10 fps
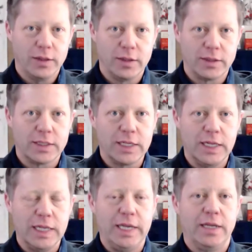the
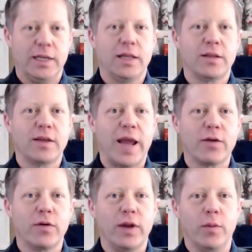clean, the
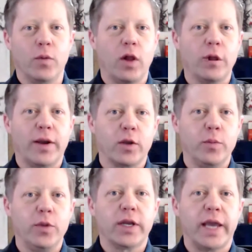acronym. We're all about
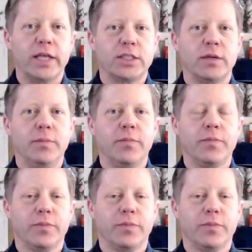communication,